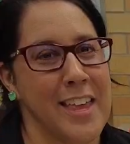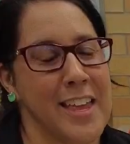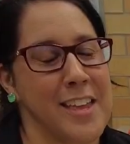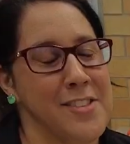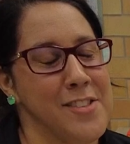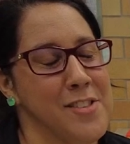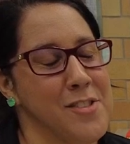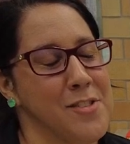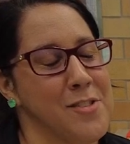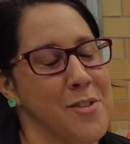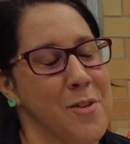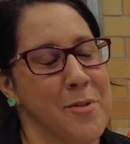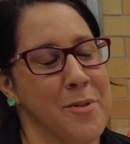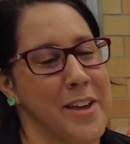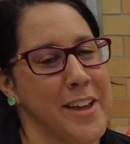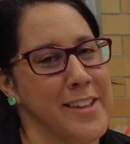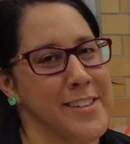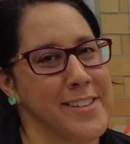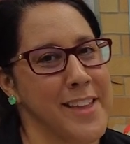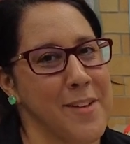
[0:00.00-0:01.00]
It's so
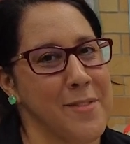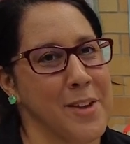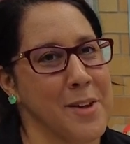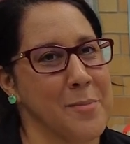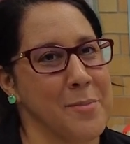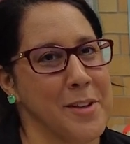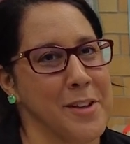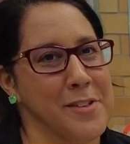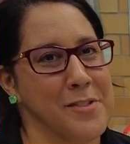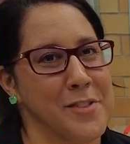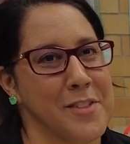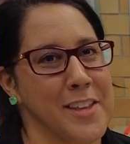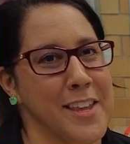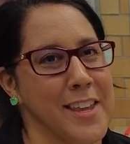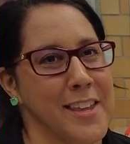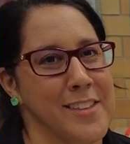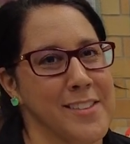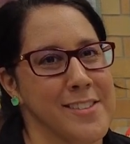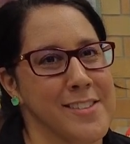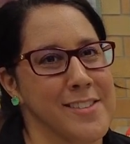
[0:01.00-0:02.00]
nice having a place for the
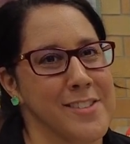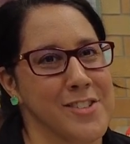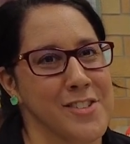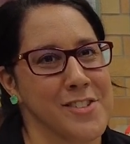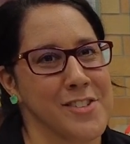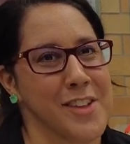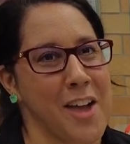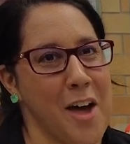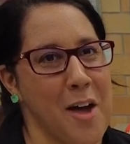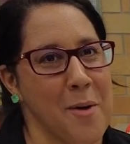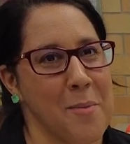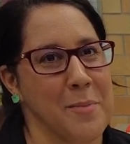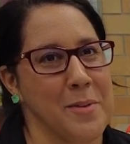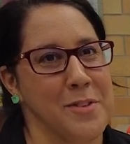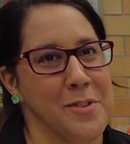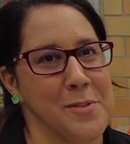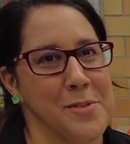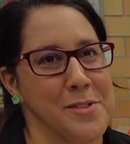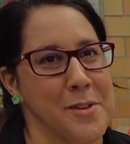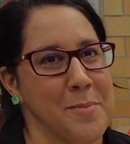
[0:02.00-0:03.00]
kids to just come
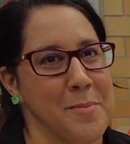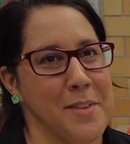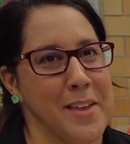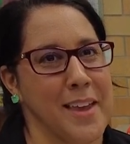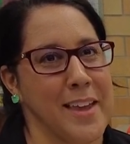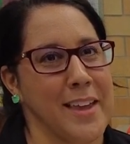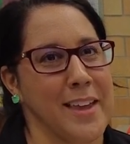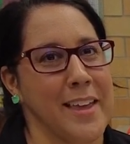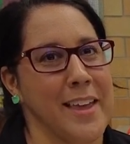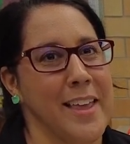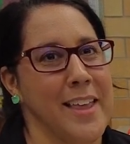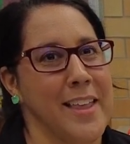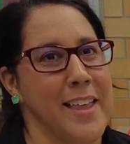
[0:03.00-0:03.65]
and do something